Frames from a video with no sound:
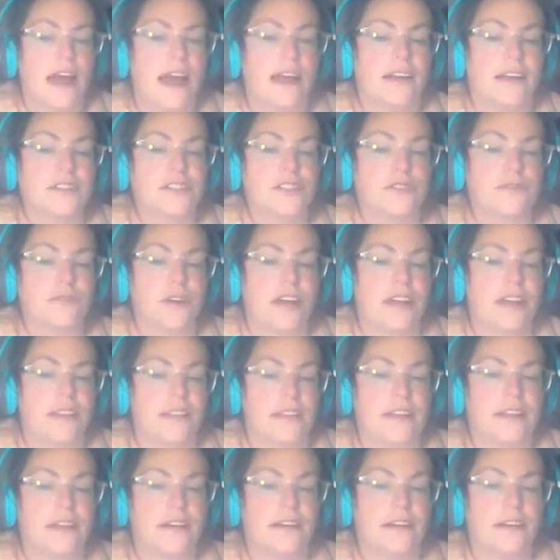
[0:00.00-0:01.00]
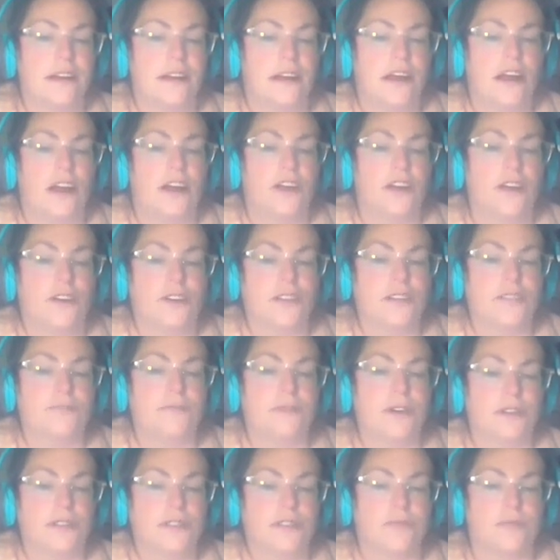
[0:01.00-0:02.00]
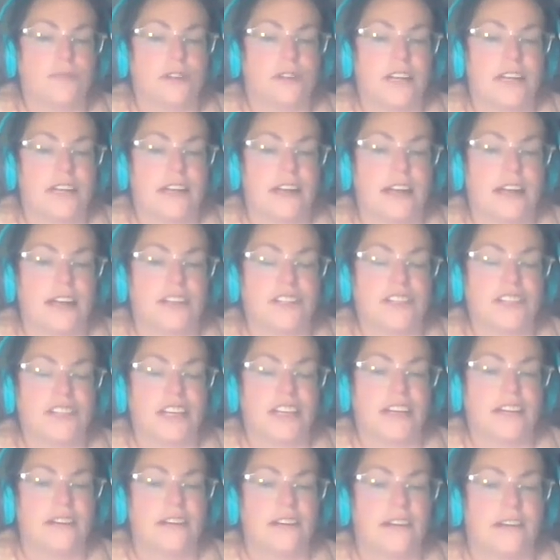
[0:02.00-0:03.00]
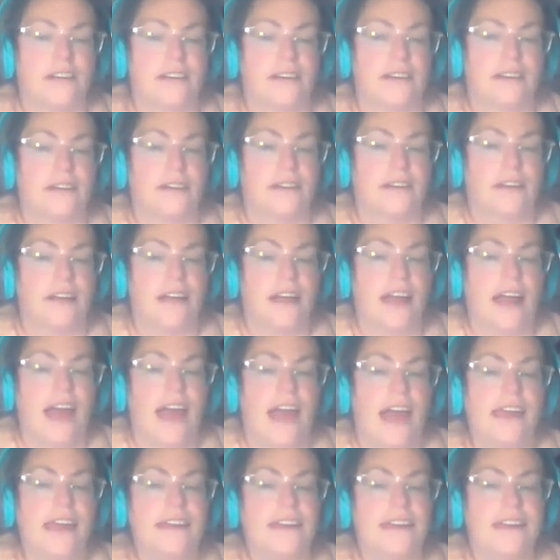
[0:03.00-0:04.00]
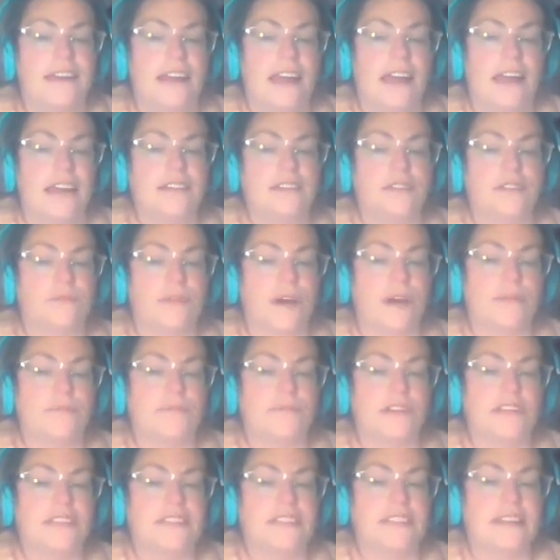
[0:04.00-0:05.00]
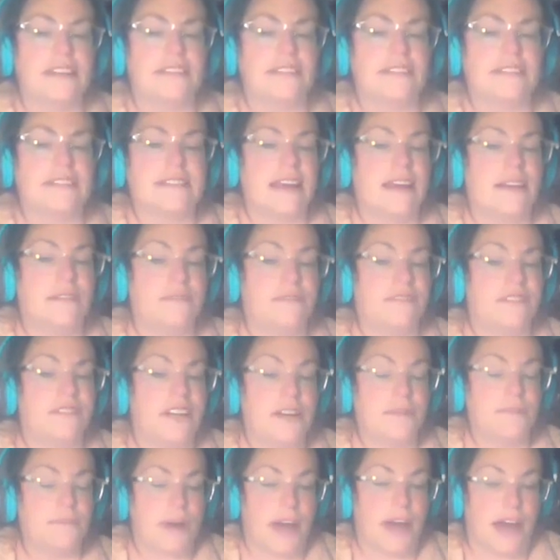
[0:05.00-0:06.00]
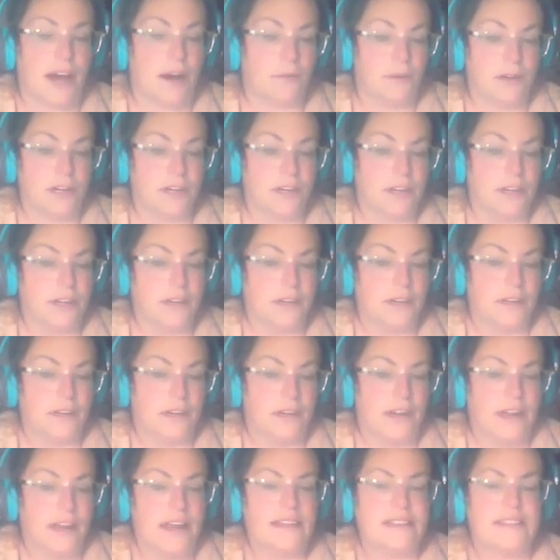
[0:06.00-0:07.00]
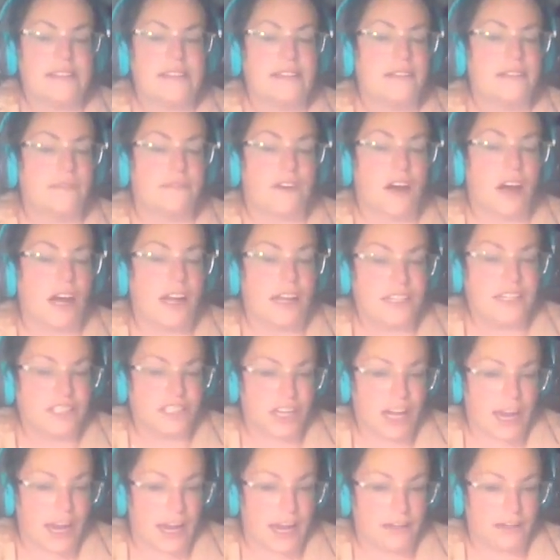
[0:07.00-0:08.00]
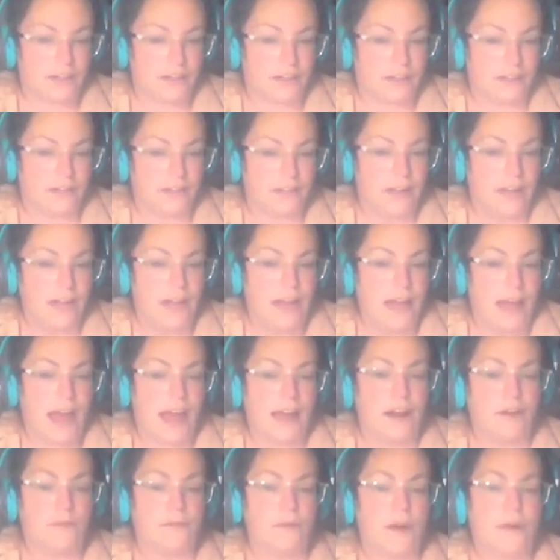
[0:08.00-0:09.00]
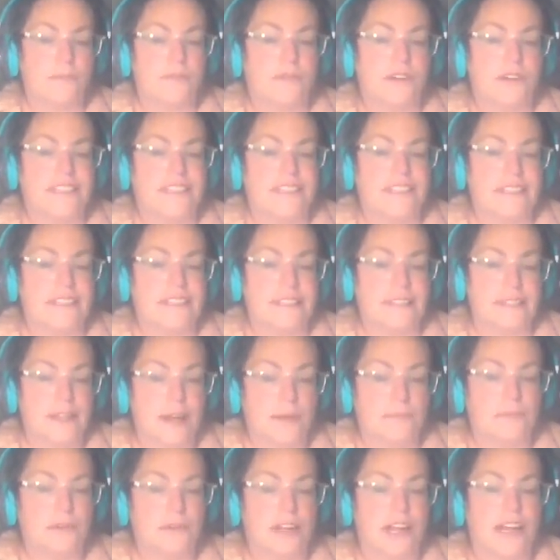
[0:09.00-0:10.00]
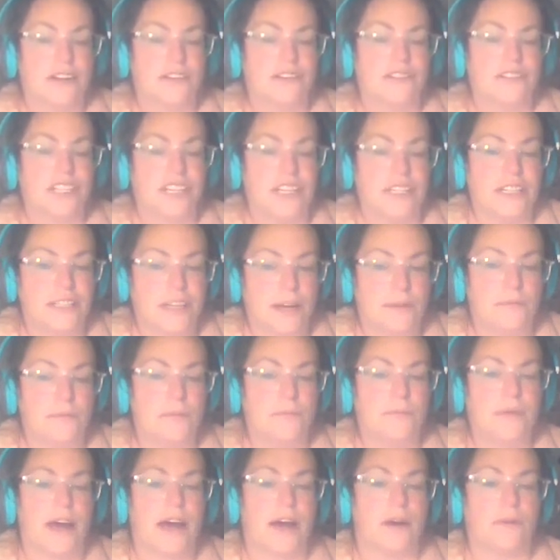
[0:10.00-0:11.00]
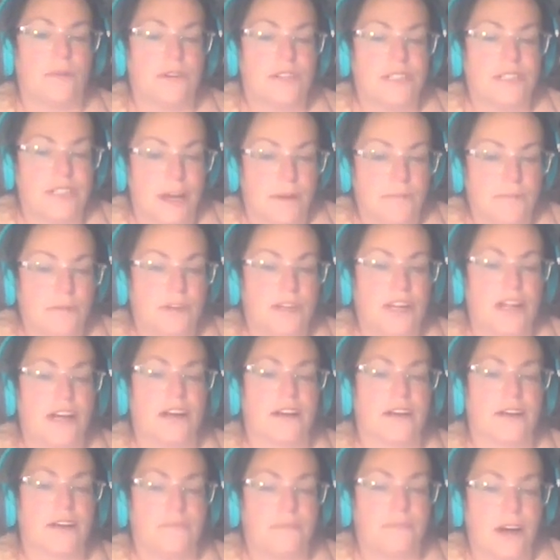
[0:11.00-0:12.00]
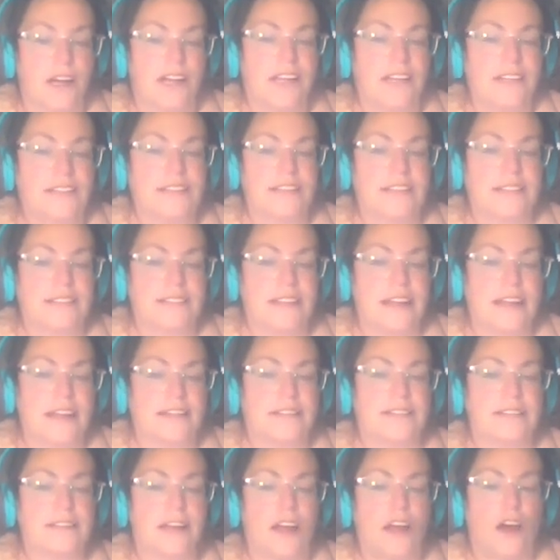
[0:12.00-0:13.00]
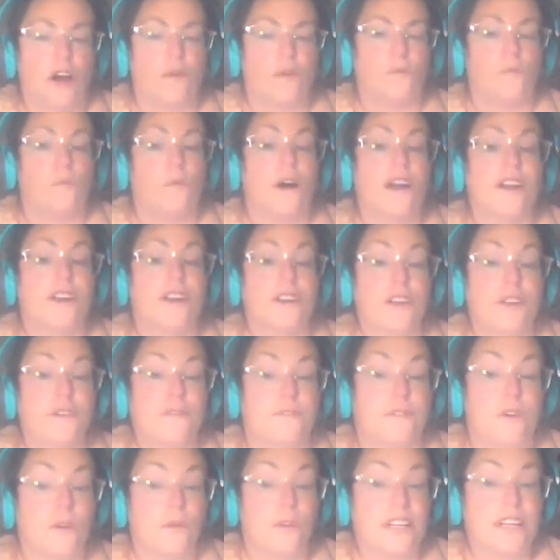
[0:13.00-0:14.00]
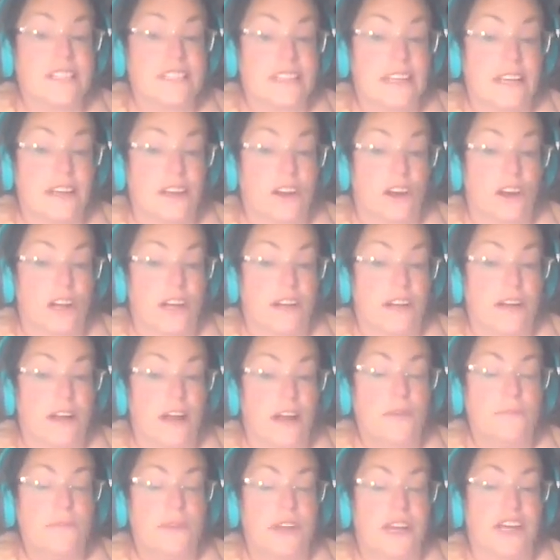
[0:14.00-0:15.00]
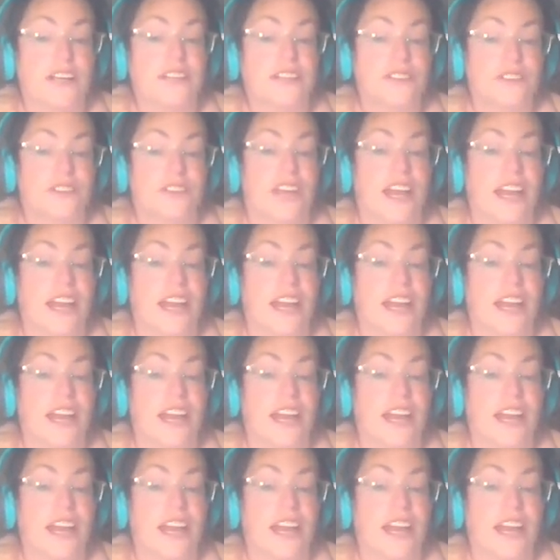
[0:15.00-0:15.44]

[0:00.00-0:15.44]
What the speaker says: and strengthen your spiritual connection. 88 represents infinite power. It's a divine channel, and it represents double energy, double power, double luck, money, success. What are you focusing on? Because you're